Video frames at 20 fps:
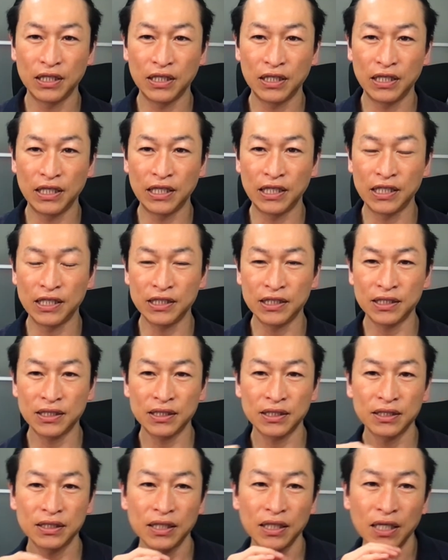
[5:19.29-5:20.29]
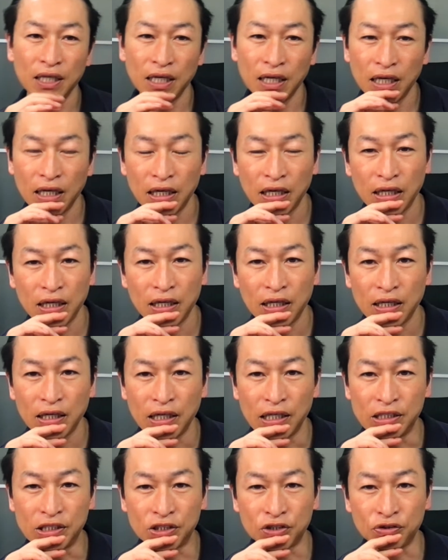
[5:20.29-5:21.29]
is
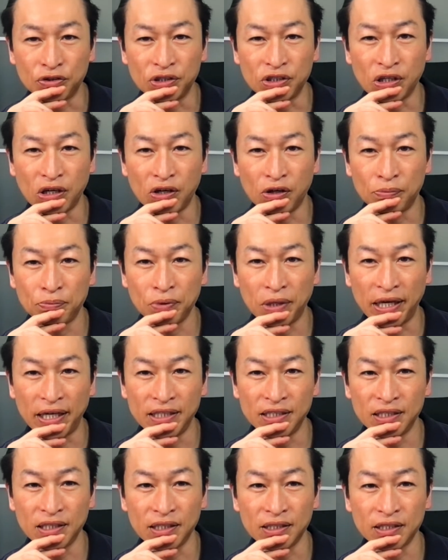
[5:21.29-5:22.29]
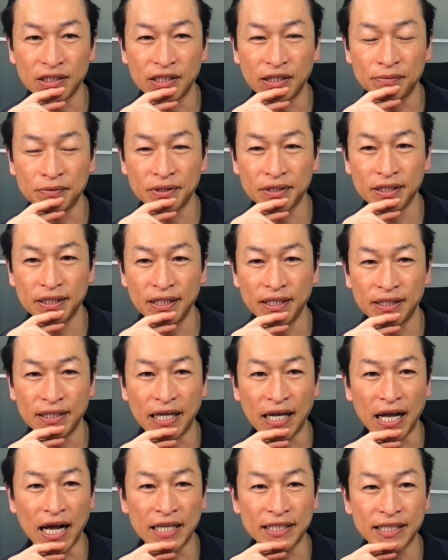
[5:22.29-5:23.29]
historical place in Cebu City. And
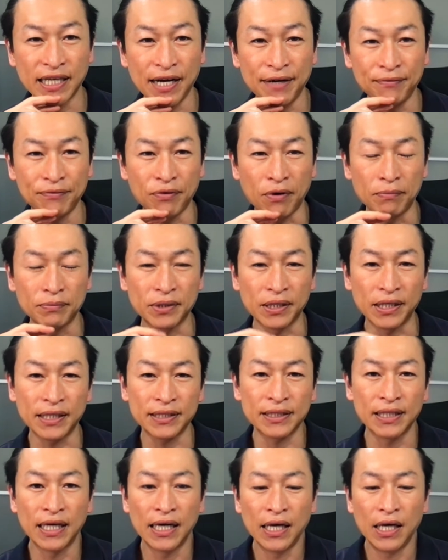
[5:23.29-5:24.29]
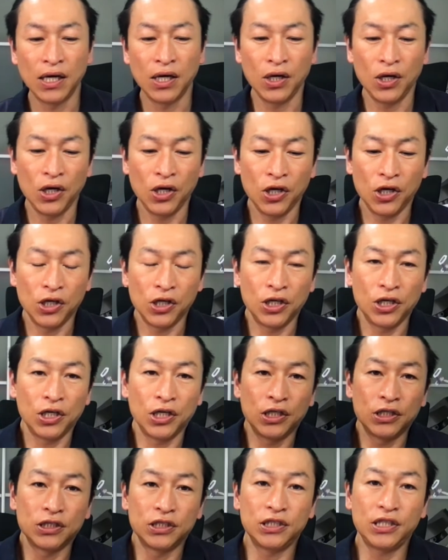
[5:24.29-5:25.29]
aside from that,
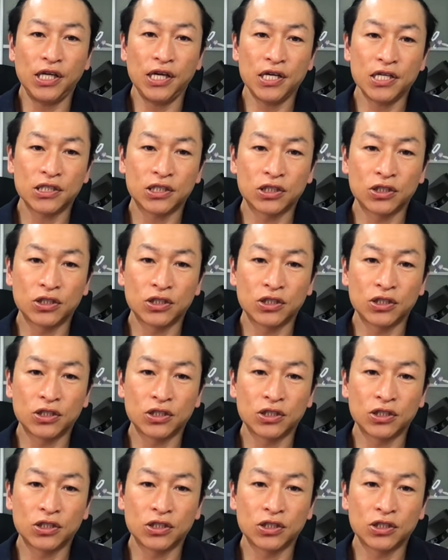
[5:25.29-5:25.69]
there's